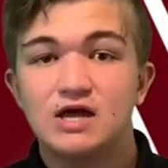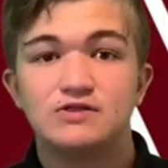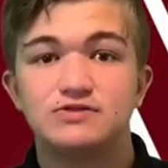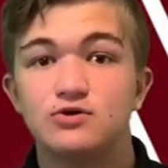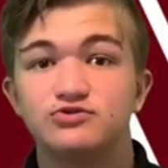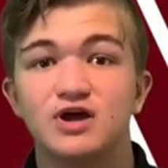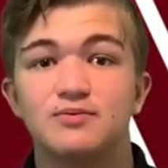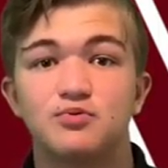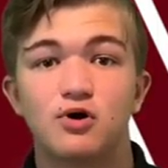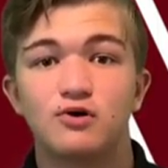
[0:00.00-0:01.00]
Those type
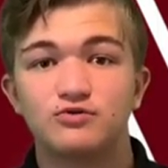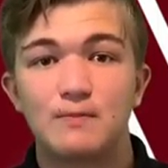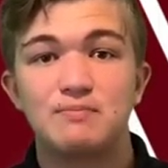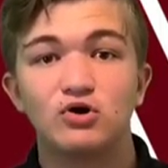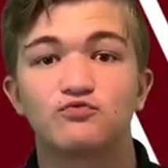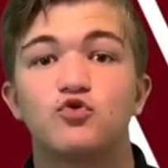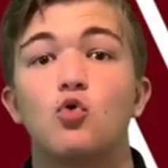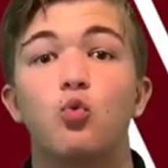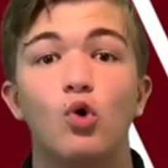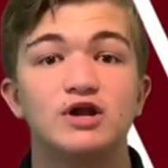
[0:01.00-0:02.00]
of programs are built for
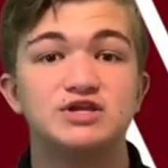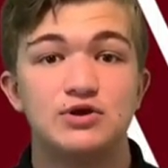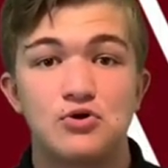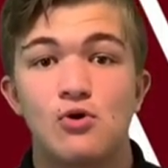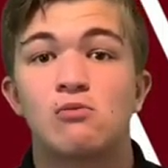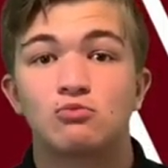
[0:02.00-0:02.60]
1 year